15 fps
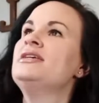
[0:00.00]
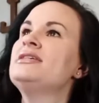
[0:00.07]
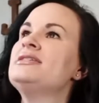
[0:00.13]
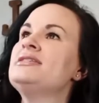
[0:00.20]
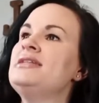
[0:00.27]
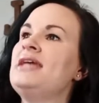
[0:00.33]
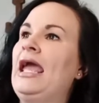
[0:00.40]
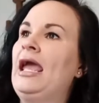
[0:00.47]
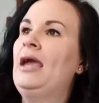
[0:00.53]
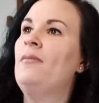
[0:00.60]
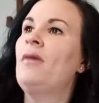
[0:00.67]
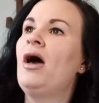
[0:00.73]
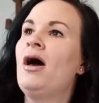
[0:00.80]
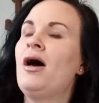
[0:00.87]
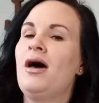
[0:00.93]
name,
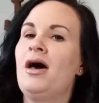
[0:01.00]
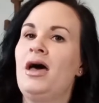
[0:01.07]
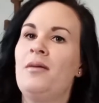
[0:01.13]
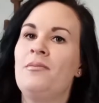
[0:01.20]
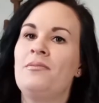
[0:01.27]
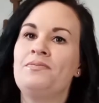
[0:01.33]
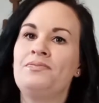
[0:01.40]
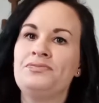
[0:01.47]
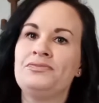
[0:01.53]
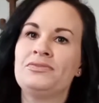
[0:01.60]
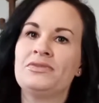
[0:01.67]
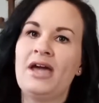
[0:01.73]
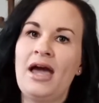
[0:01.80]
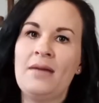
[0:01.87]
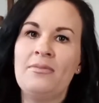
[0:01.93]

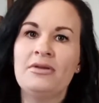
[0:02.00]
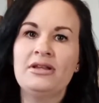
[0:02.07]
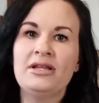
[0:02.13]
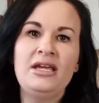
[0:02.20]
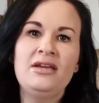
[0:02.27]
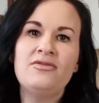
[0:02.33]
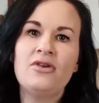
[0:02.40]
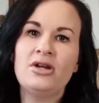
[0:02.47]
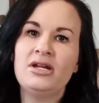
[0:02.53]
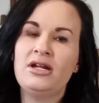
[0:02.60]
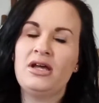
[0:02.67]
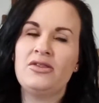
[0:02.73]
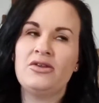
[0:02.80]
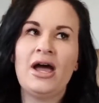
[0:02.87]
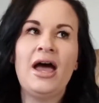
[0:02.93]
I believe on
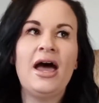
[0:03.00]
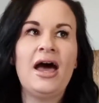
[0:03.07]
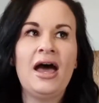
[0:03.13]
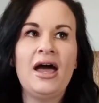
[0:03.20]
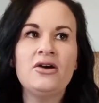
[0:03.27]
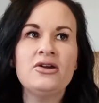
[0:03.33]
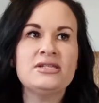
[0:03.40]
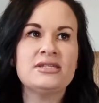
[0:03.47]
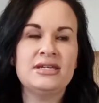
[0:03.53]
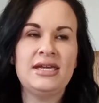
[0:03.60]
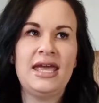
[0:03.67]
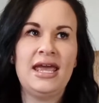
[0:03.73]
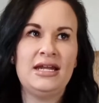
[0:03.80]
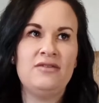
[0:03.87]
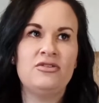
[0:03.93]
I honestly
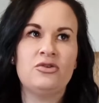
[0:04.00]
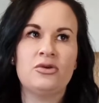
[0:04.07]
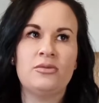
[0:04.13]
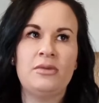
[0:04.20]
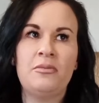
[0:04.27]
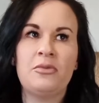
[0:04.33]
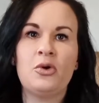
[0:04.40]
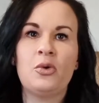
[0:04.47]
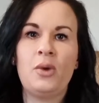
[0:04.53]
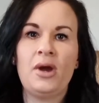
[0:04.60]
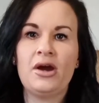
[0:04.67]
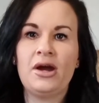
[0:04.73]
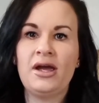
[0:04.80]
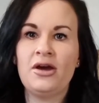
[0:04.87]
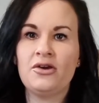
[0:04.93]
can't even remember where
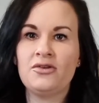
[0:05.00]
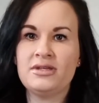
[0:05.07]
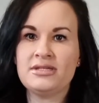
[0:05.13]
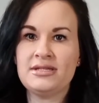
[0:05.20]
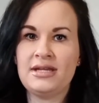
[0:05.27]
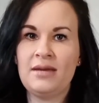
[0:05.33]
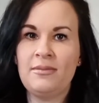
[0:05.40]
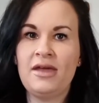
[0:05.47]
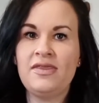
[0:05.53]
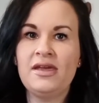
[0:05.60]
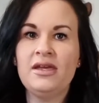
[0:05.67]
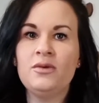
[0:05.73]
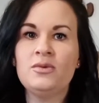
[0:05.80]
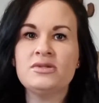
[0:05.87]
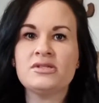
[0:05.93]
I heard this name. I think it
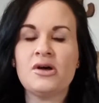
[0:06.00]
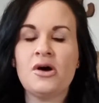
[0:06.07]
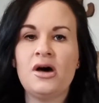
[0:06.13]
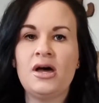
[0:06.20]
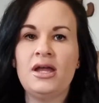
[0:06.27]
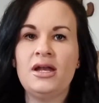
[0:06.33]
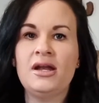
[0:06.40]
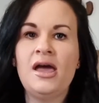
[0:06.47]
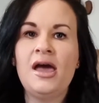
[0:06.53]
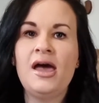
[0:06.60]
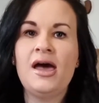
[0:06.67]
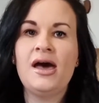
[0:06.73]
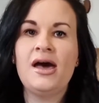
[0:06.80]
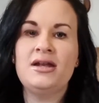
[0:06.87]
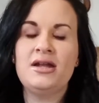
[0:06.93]
was on
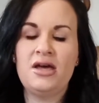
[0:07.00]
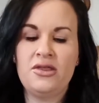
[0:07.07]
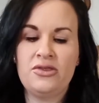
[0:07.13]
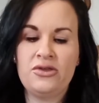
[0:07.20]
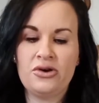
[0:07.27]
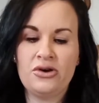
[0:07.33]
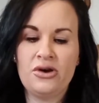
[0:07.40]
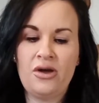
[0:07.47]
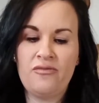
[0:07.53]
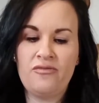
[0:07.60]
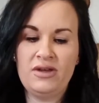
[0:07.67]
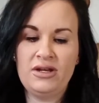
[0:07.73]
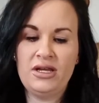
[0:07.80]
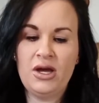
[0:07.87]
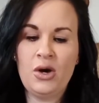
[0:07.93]
another
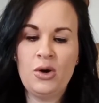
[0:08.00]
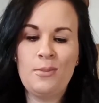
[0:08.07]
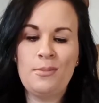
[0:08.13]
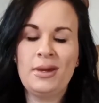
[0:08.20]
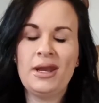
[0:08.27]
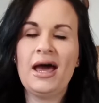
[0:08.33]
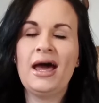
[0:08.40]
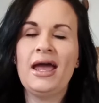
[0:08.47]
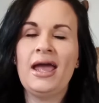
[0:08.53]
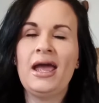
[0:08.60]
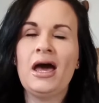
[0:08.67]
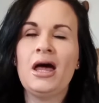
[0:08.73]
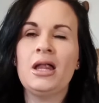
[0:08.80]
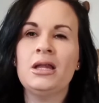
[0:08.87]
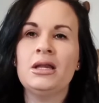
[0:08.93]
video, but I
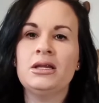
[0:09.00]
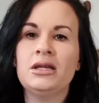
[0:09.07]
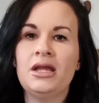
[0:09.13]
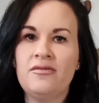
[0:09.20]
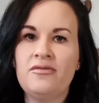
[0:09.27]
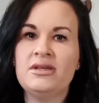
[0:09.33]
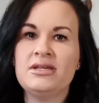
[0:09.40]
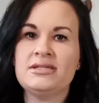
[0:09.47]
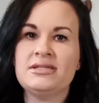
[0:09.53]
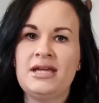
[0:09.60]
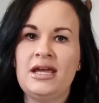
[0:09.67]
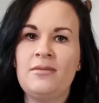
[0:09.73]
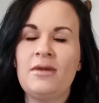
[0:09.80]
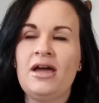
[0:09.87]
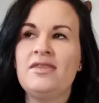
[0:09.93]
love this
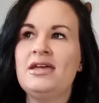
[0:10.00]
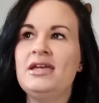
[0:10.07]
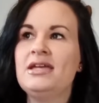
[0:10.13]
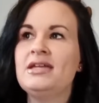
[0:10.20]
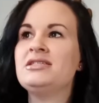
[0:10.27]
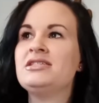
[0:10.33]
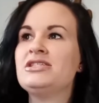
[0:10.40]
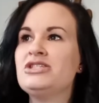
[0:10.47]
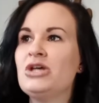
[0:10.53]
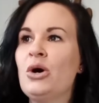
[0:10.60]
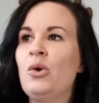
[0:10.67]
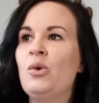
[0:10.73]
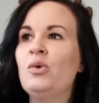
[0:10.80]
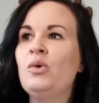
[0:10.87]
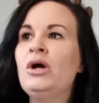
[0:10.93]
name. I think it's
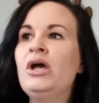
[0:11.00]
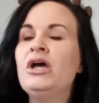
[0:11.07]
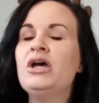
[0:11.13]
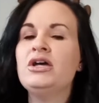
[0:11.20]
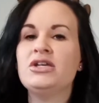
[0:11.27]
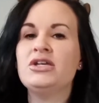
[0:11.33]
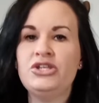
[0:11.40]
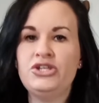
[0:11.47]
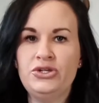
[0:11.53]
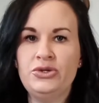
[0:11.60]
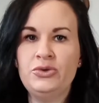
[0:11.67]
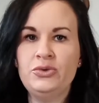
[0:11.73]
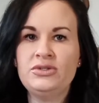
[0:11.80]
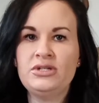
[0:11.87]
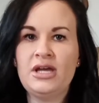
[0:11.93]
so
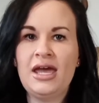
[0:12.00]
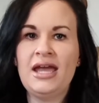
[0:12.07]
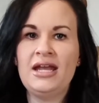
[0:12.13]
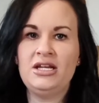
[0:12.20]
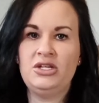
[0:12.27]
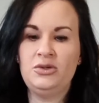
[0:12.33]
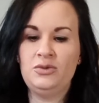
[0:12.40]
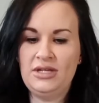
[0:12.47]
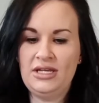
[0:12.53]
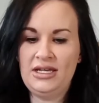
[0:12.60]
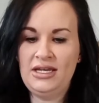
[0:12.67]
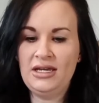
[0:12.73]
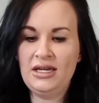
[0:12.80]
cute and unique,